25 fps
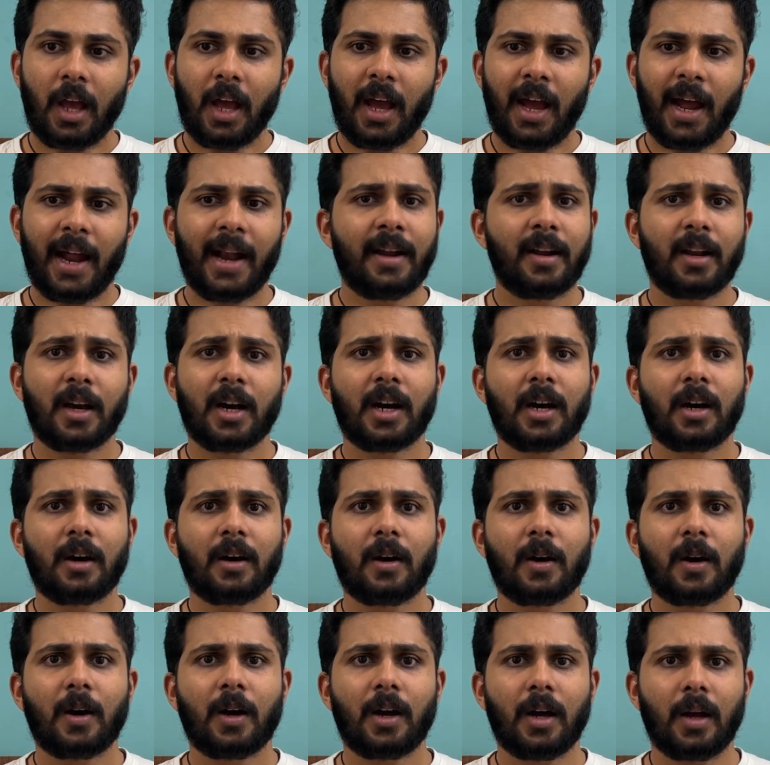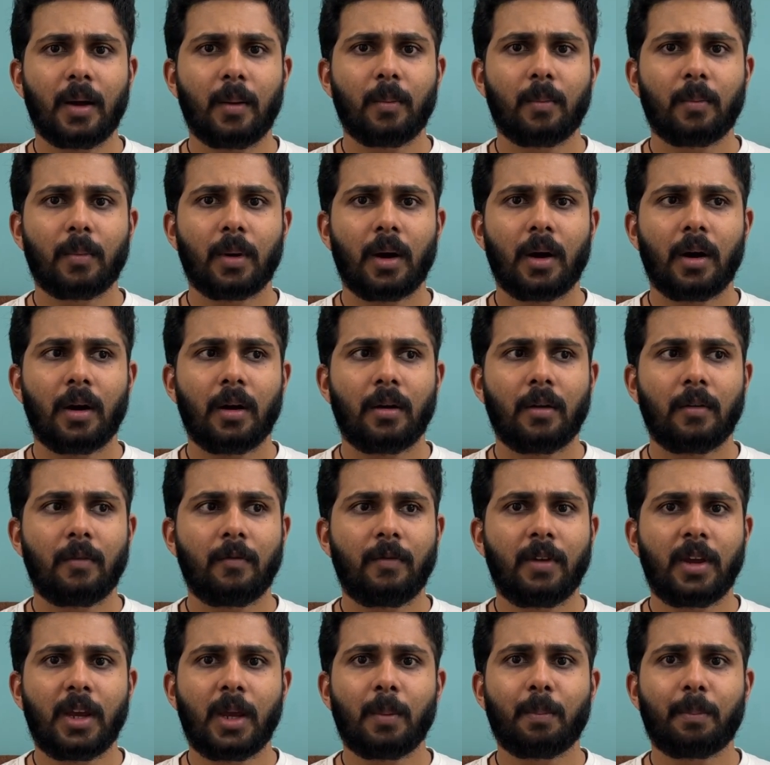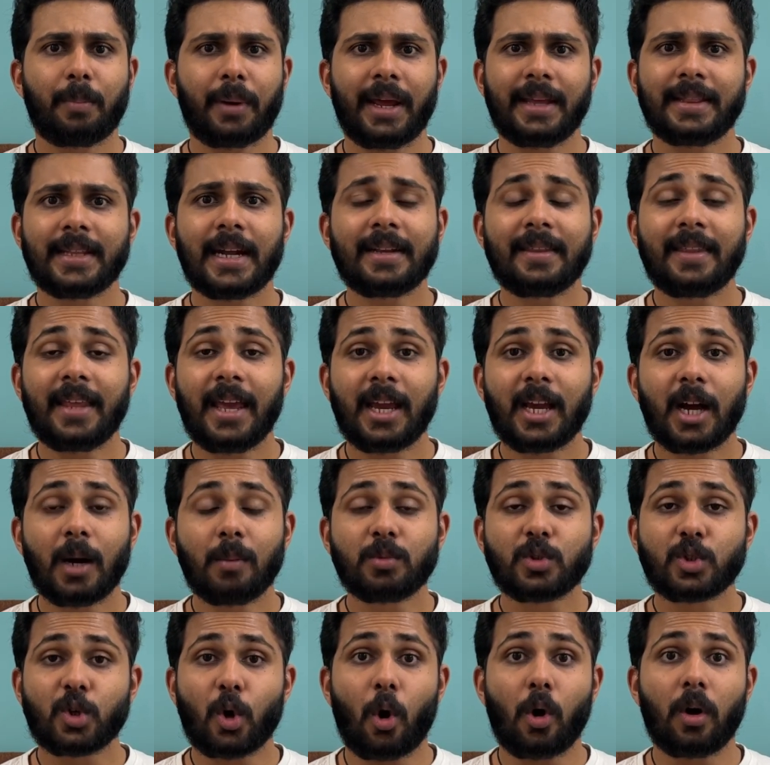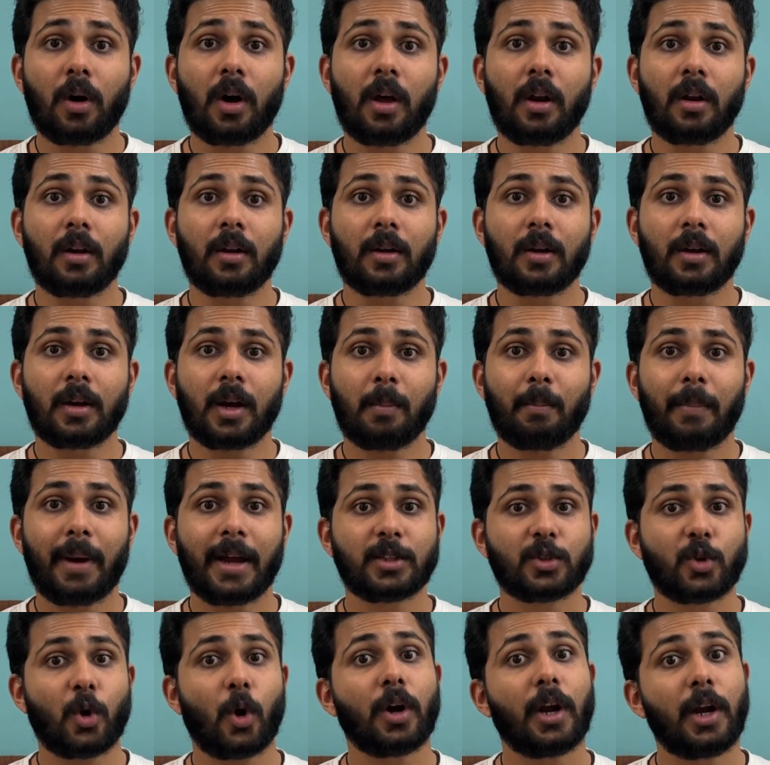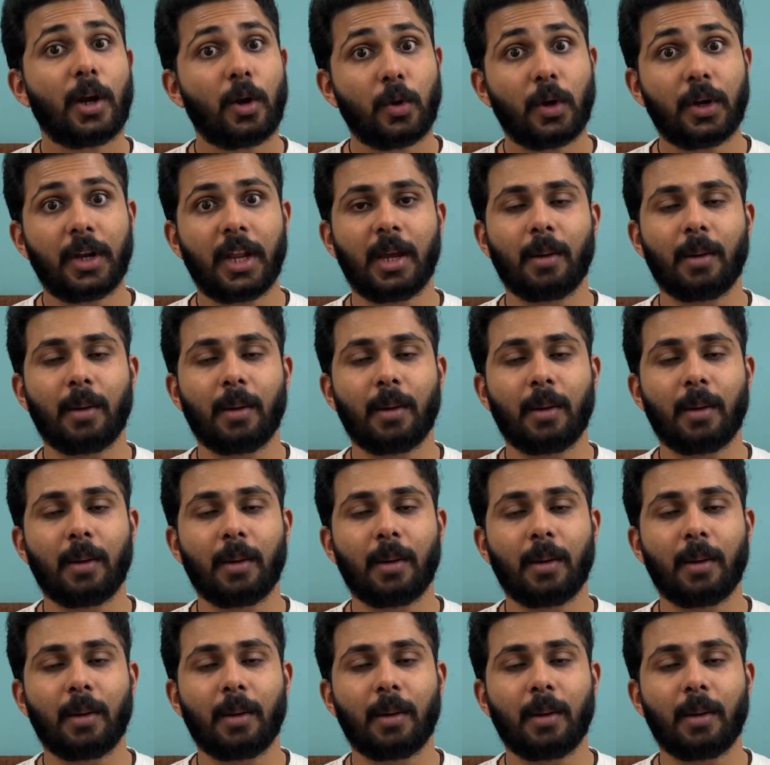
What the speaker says: And we pray that they come back stronger into the